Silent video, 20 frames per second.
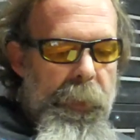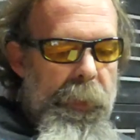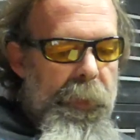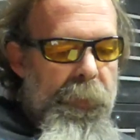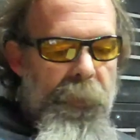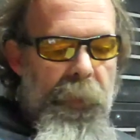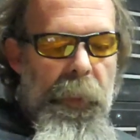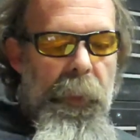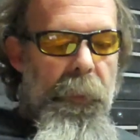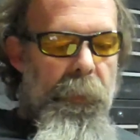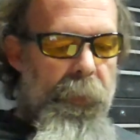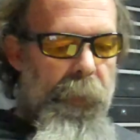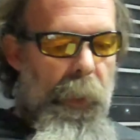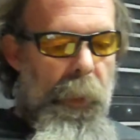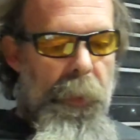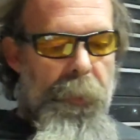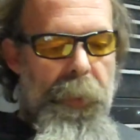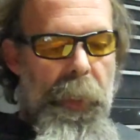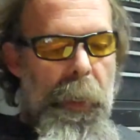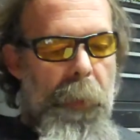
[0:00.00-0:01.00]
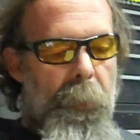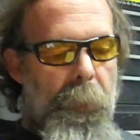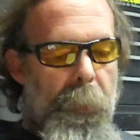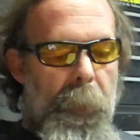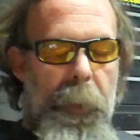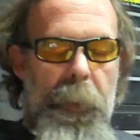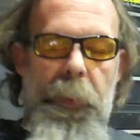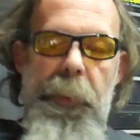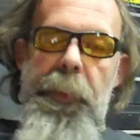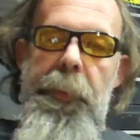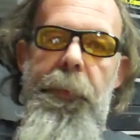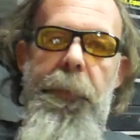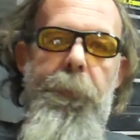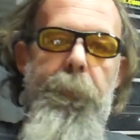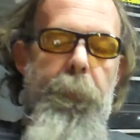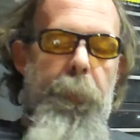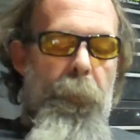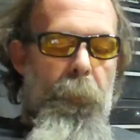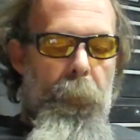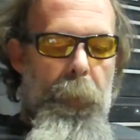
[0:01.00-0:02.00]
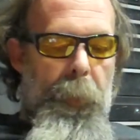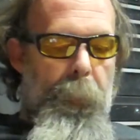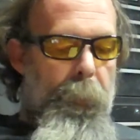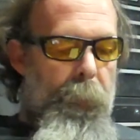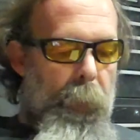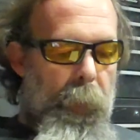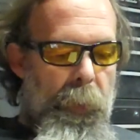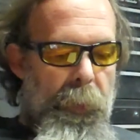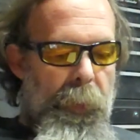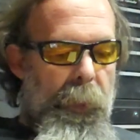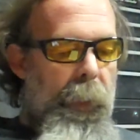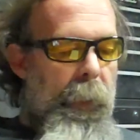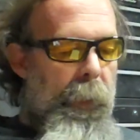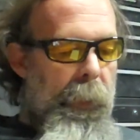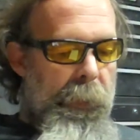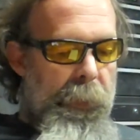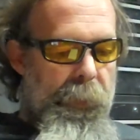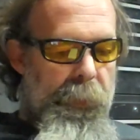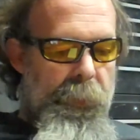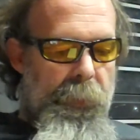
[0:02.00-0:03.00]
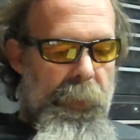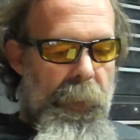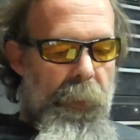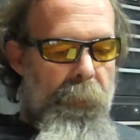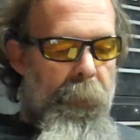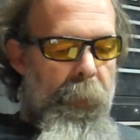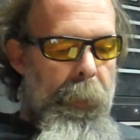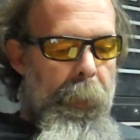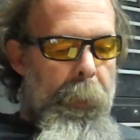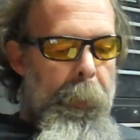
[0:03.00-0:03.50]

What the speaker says: these videos all the time about these bald eagles and stuff.